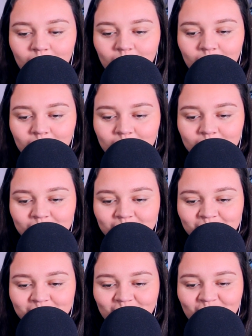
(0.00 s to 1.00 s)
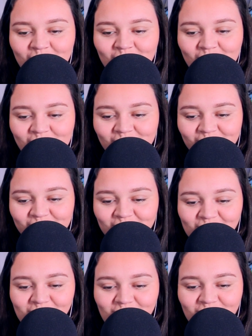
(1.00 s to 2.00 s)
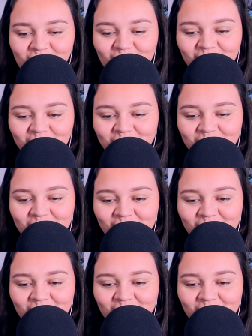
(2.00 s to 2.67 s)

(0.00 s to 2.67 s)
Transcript: (not speaking)